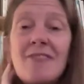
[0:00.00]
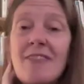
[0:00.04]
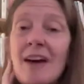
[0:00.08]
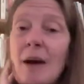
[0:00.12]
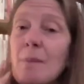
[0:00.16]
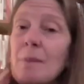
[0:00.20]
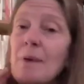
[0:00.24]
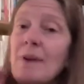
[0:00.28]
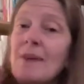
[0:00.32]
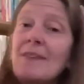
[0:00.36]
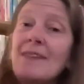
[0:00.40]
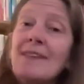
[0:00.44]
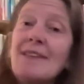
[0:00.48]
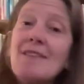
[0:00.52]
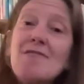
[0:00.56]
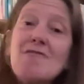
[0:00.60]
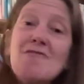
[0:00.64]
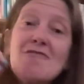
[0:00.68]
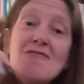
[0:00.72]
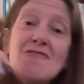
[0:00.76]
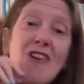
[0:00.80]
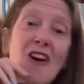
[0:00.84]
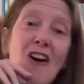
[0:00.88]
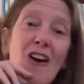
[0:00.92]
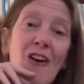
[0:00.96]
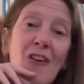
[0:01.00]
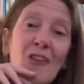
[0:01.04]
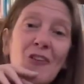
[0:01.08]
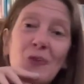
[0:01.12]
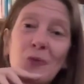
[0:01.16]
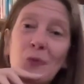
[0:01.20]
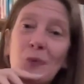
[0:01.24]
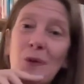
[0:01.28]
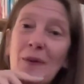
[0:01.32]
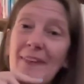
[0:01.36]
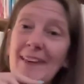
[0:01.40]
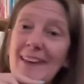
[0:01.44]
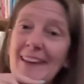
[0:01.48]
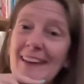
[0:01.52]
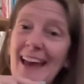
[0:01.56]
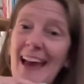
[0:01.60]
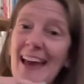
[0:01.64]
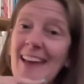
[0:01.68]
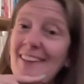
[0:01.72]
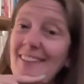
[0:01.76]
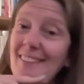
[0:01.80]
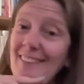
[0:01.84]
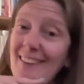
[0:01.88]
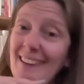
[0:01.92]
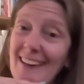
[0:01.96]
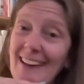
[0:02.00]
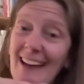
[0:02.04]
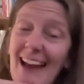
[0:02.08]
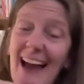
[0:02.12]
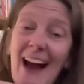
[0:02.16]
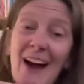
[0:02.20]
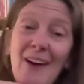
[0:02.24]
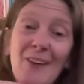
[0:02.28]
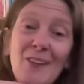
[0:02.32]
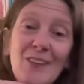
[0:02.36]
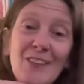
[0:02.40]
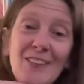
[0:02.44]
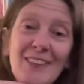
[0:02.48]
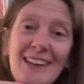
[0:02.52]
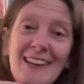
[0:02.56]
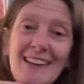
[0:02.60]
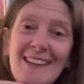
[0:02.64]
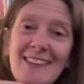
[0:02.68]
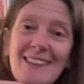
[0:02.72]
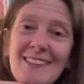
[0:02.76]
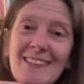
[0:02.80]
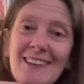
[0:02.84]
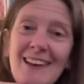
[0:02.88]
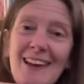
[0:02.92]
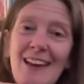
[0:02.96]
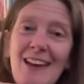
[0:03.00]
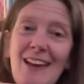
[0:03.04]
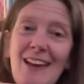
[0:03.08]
Fabian's in France, where the editing house is.